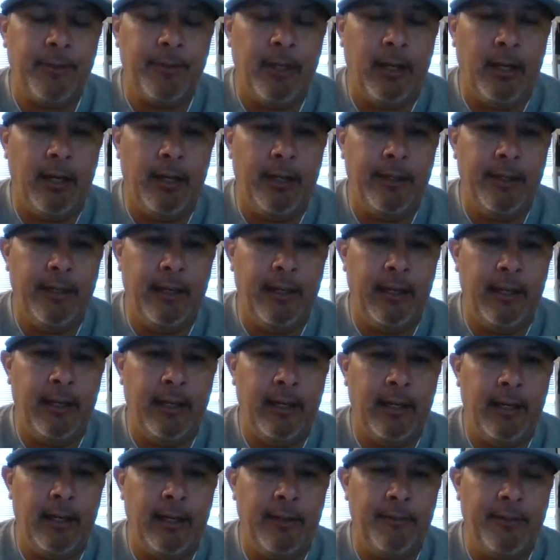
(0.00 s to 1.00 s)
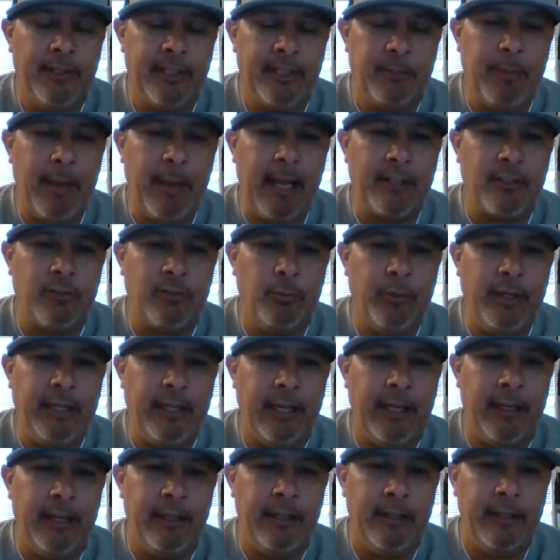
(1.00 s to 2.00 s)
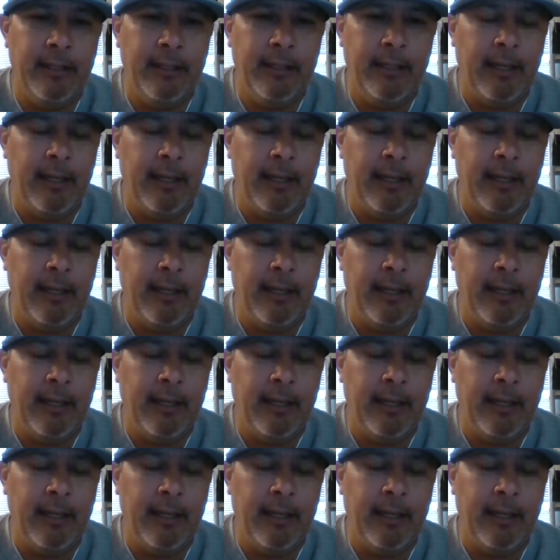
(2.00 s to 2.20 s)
on this past weekend.